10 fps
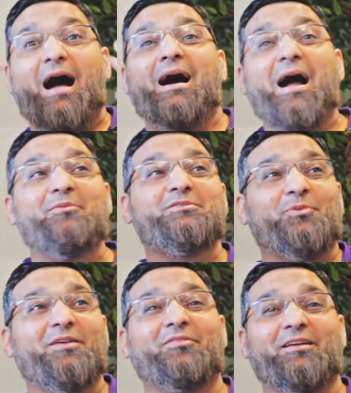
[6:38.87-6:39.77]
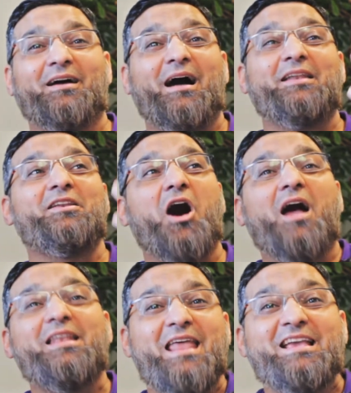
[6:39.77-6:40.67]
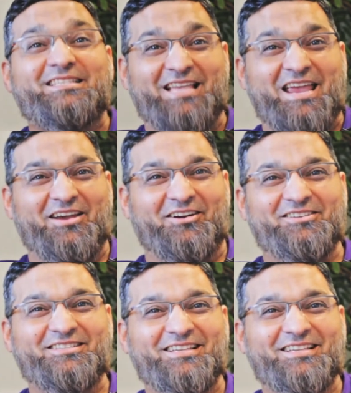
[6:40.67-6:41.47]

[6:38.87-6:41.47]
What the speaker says: I was one of the non-naysayers.